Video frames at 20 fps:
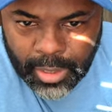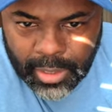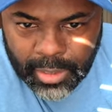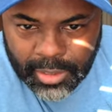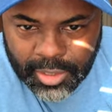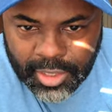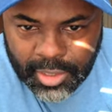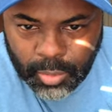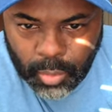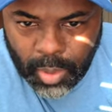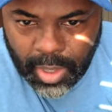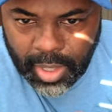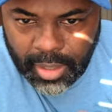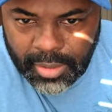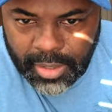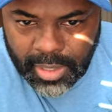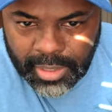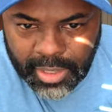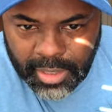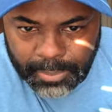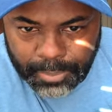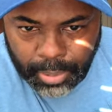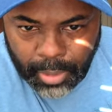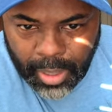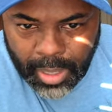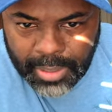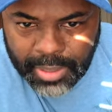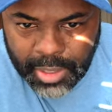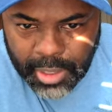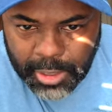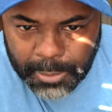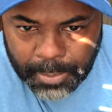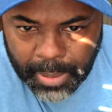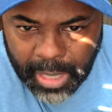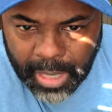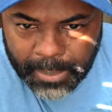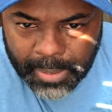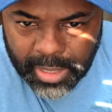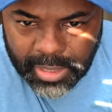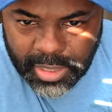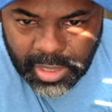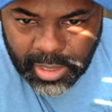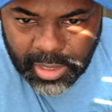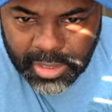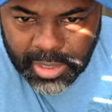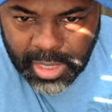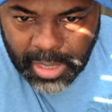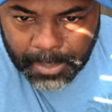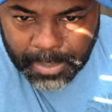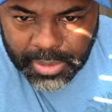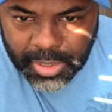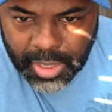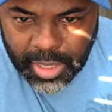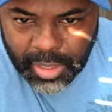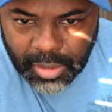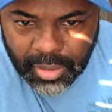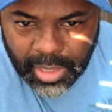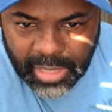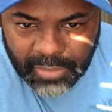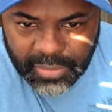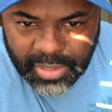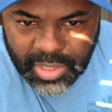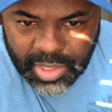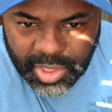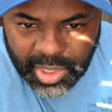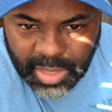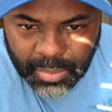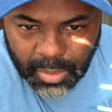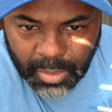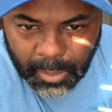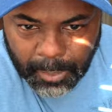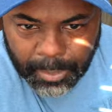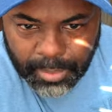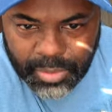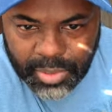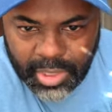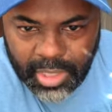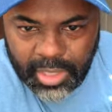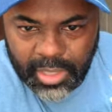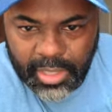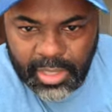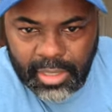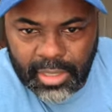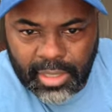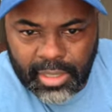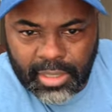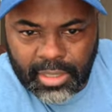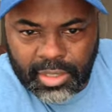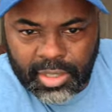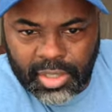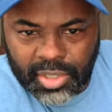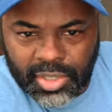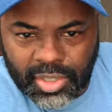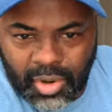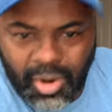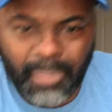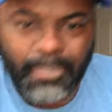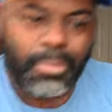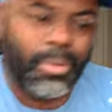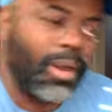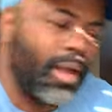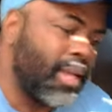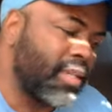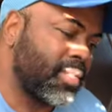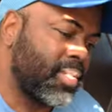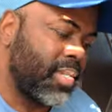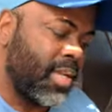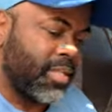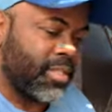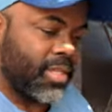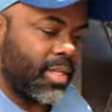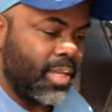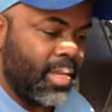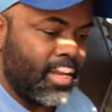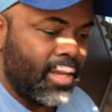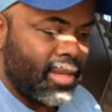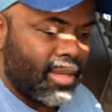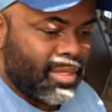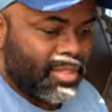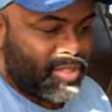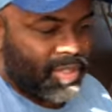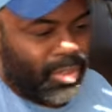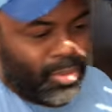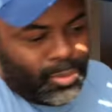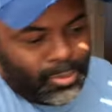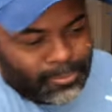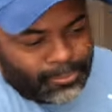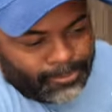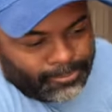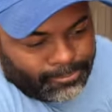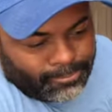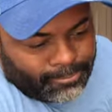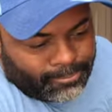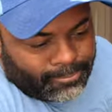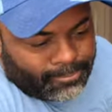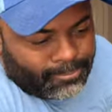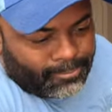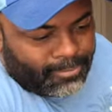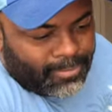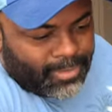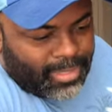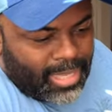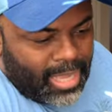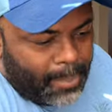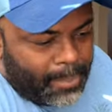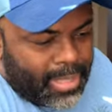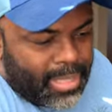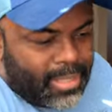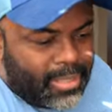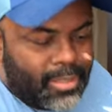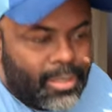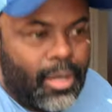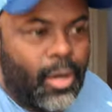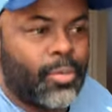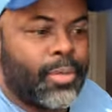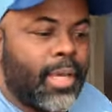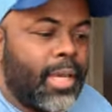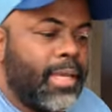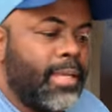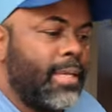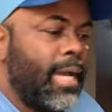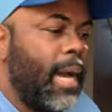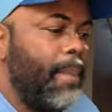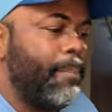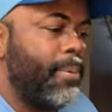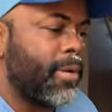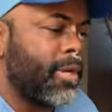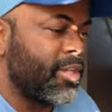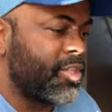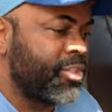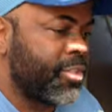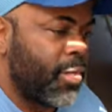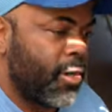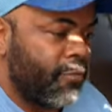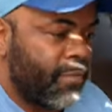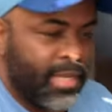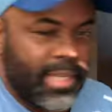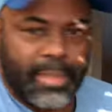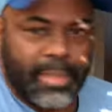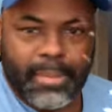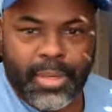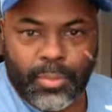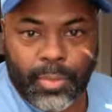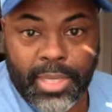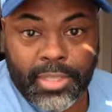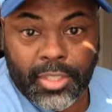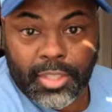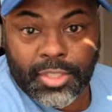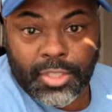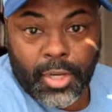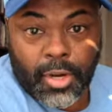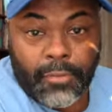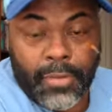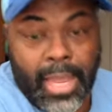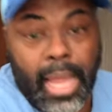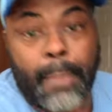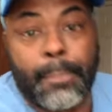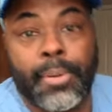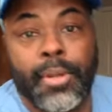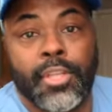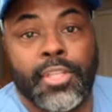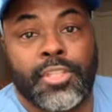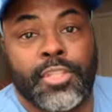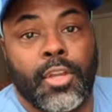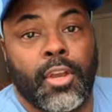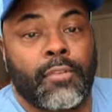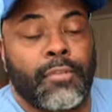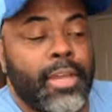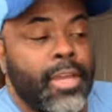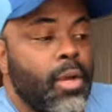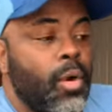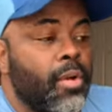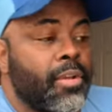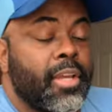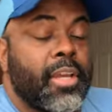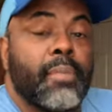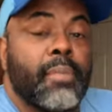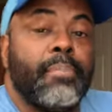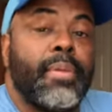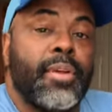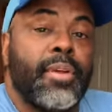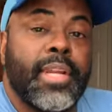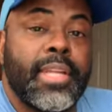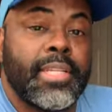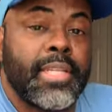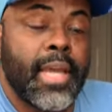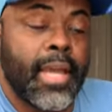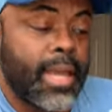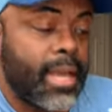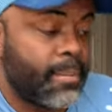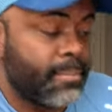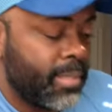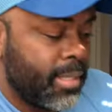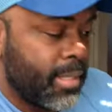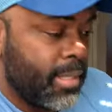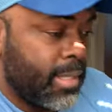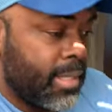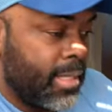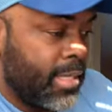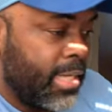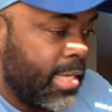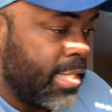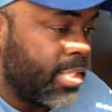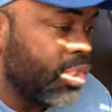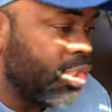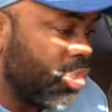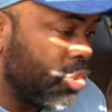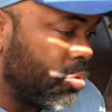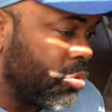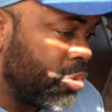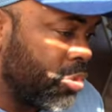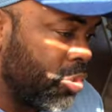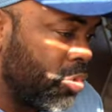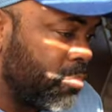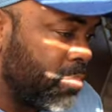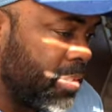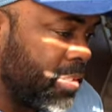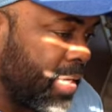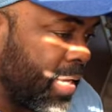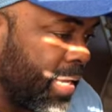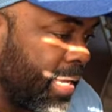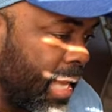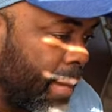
Square doesn't process payment until a tip is entered, even 0% to start processing. So, I mean, okay, I put a survey. Let me read the survey. I put a survey on the community tab in YouTube today.